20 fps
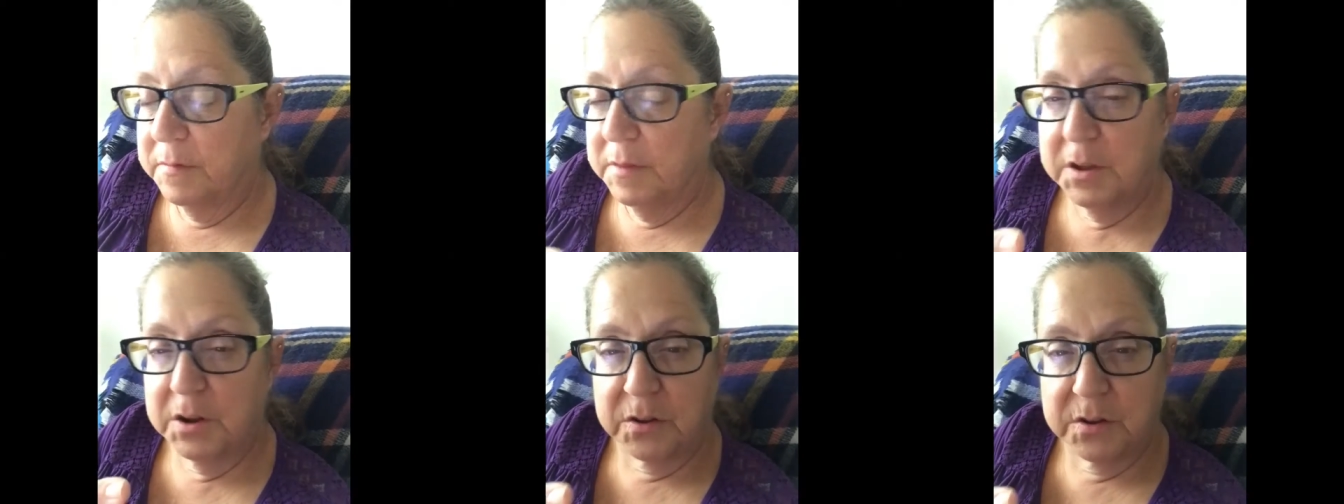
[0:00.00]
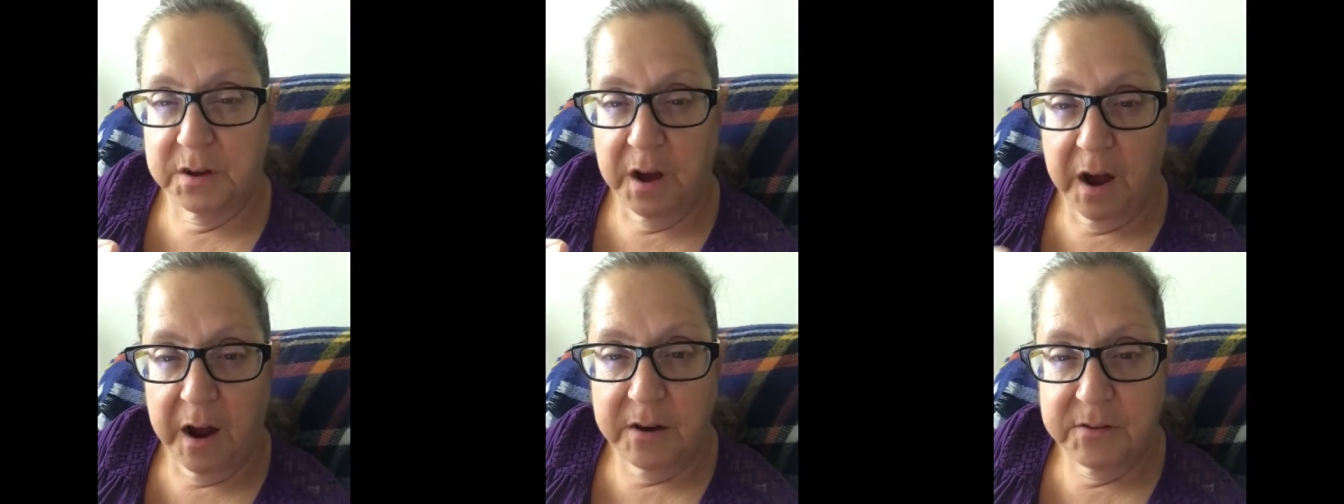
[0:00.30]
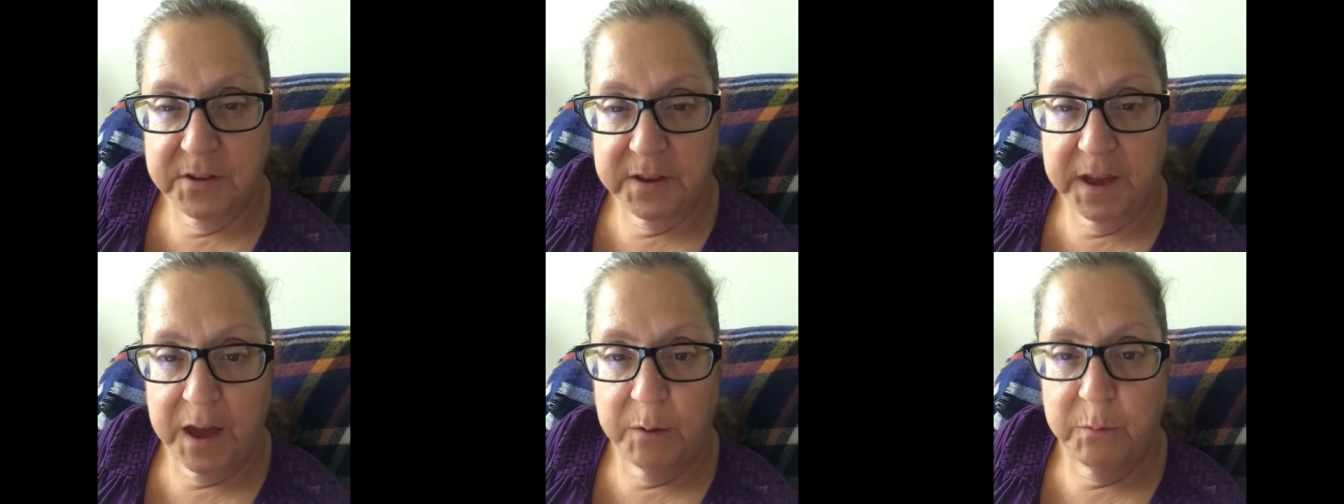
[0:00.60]
little
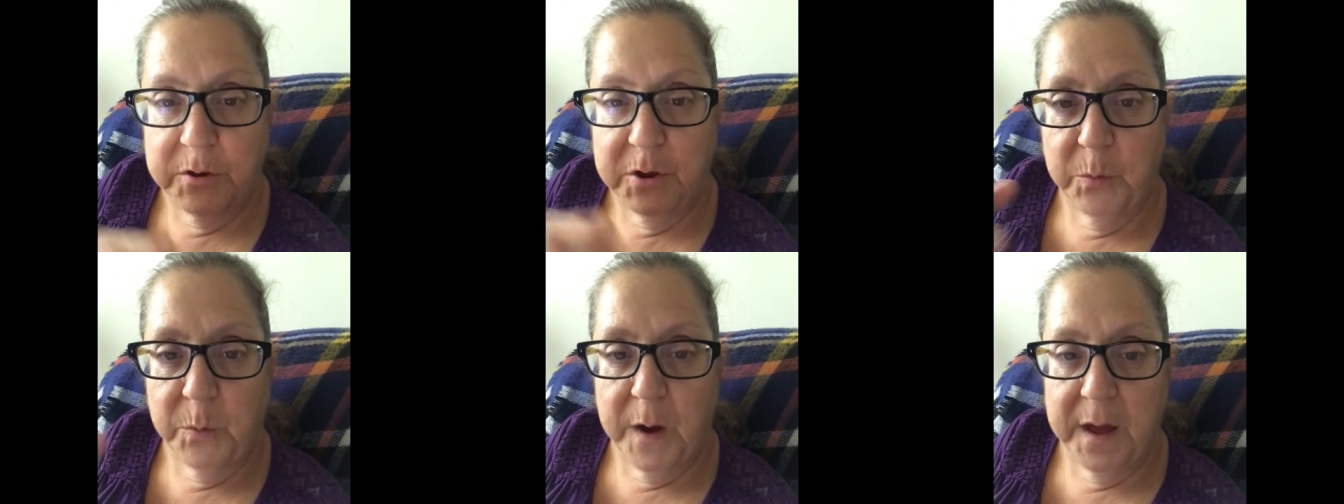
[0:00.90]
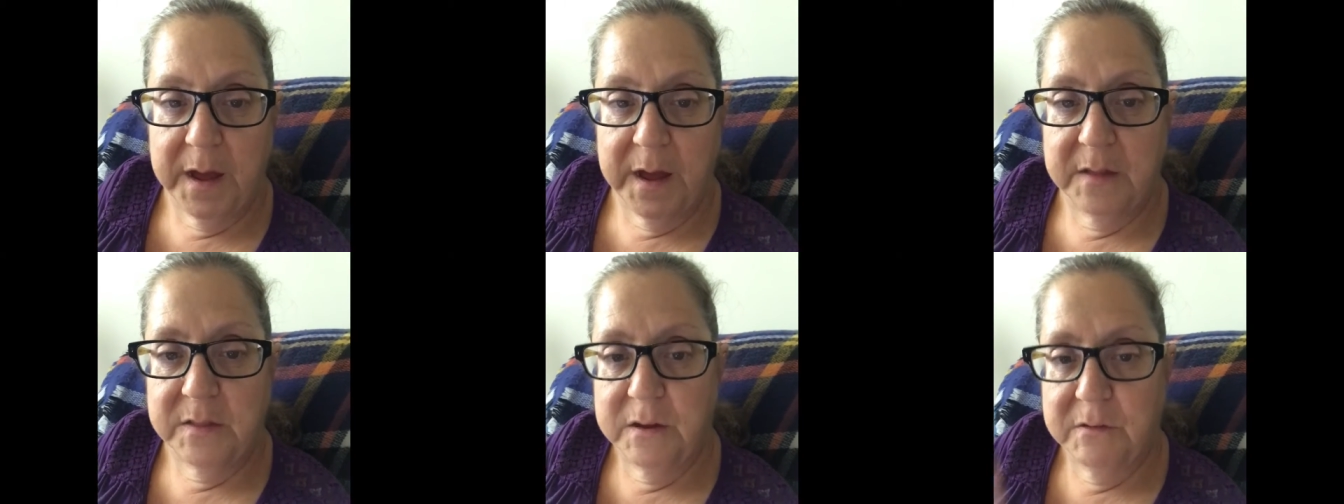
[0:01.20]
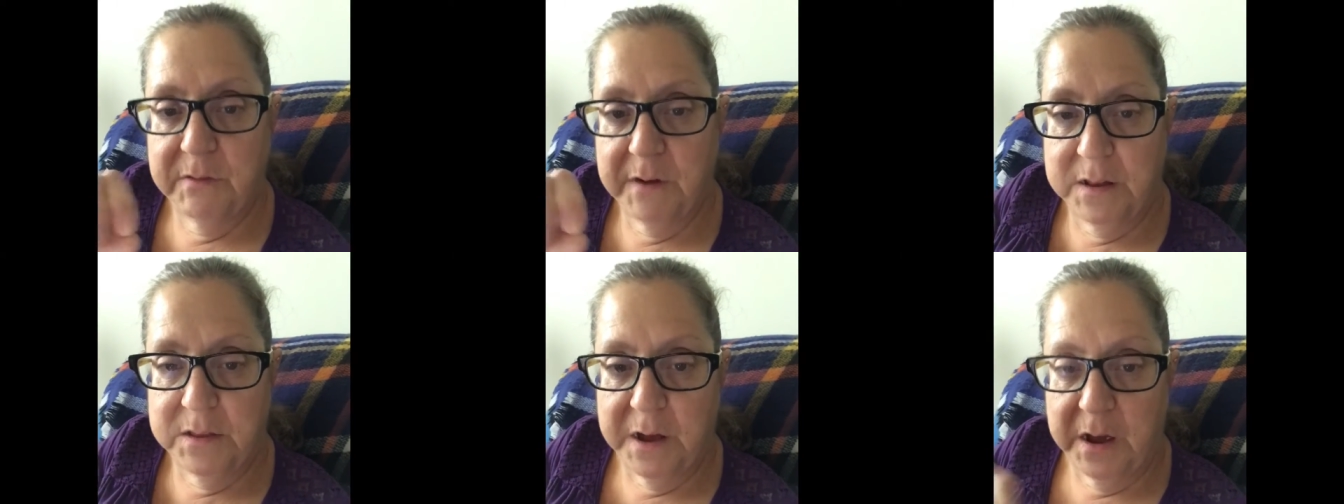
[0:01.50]
card you get when you weigh in,
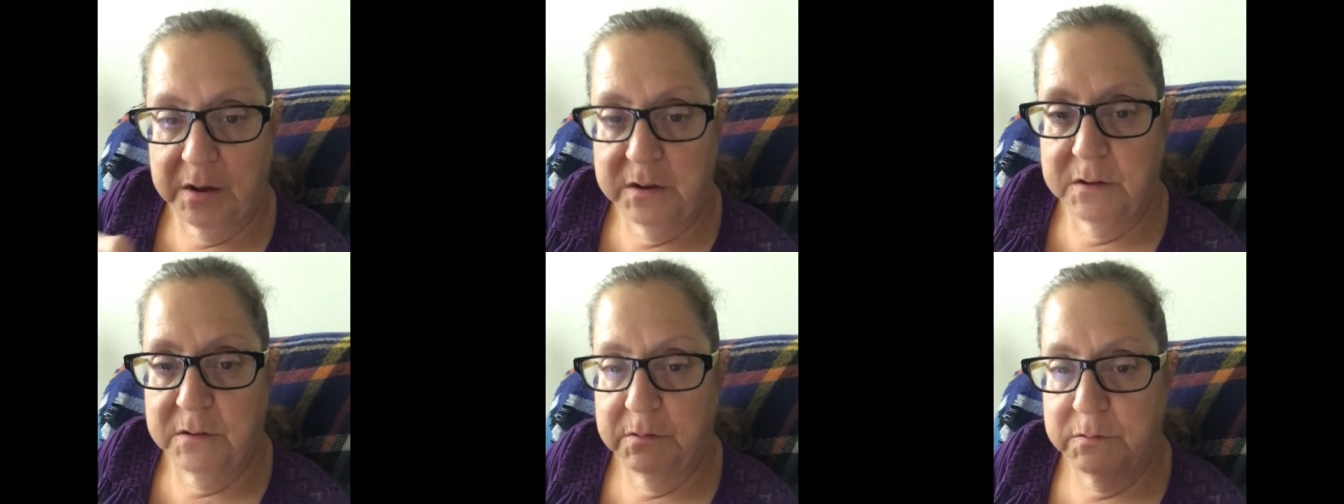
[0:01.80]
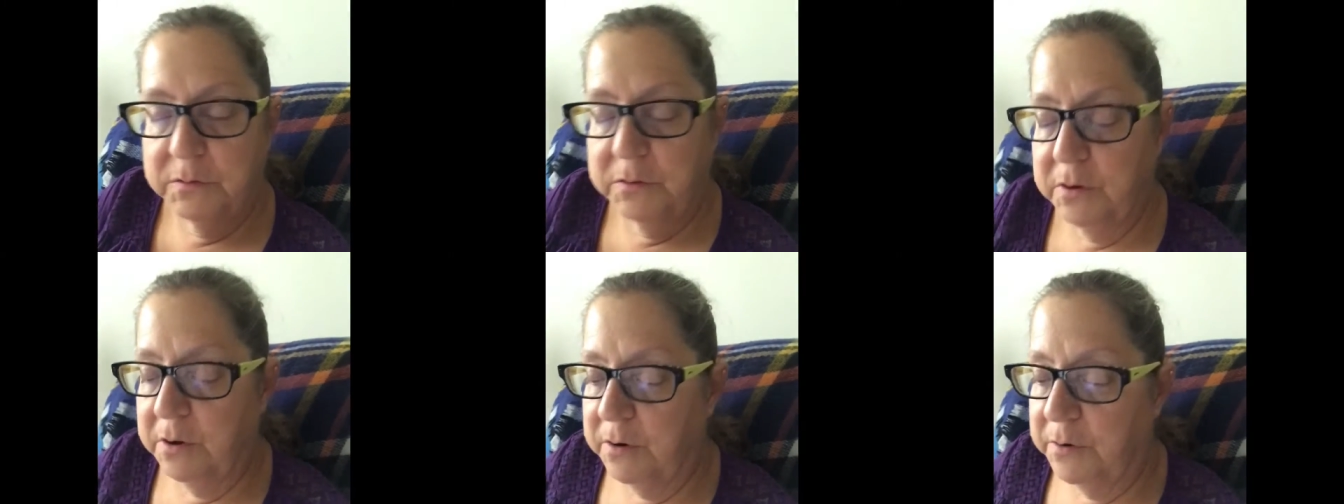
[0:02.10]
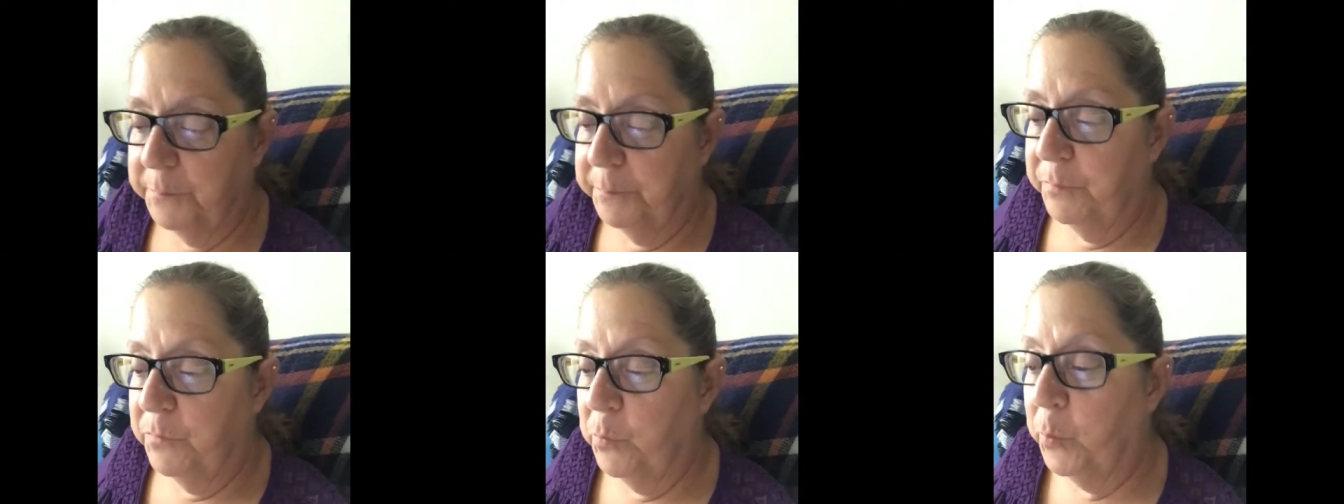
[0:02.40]
they write down your,
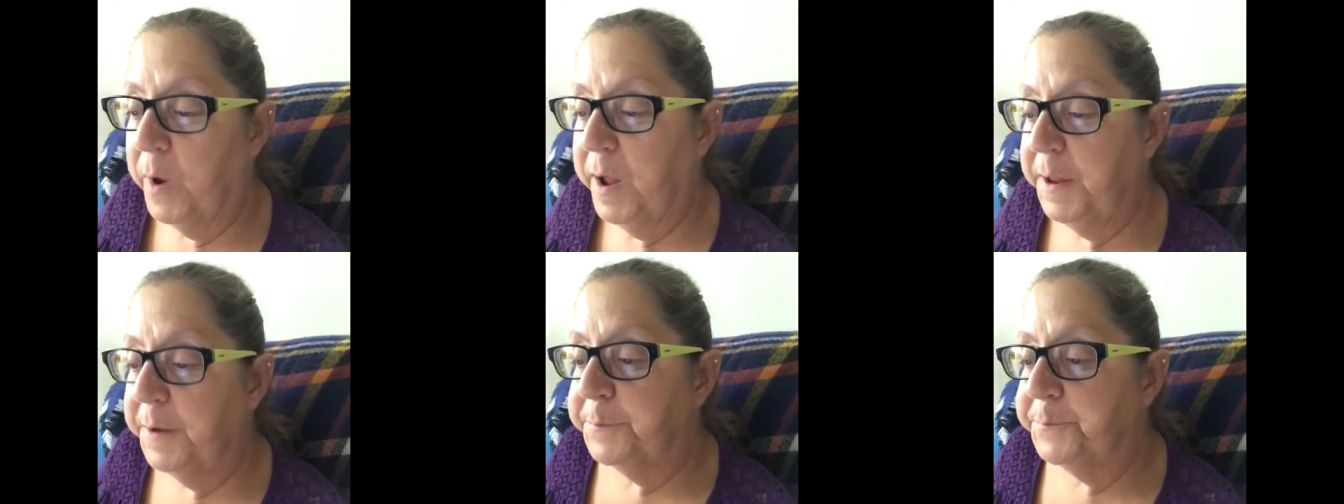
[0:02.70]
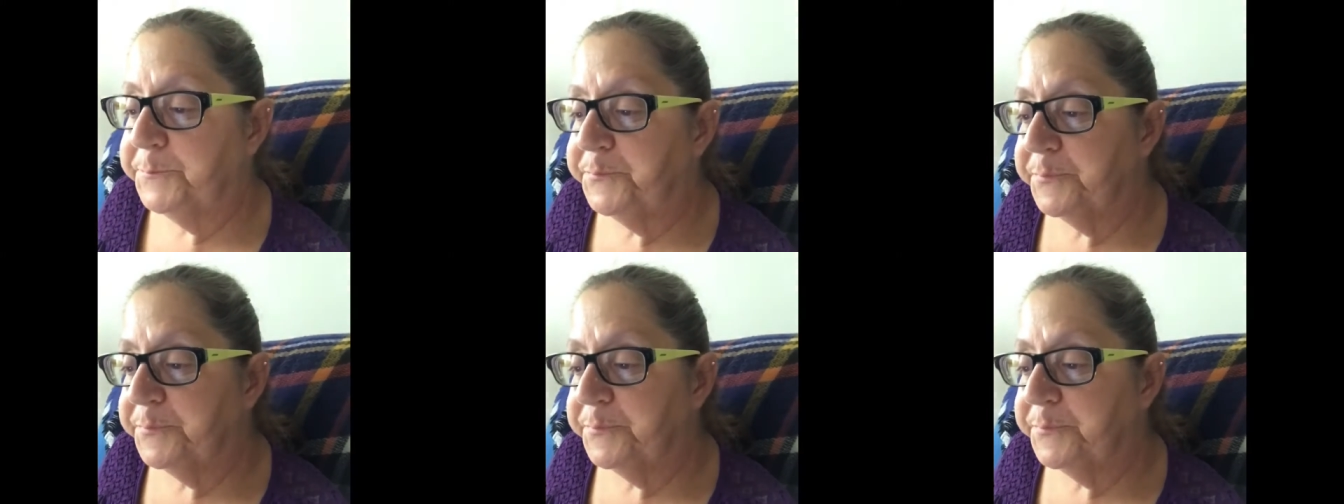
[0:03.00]
your weight.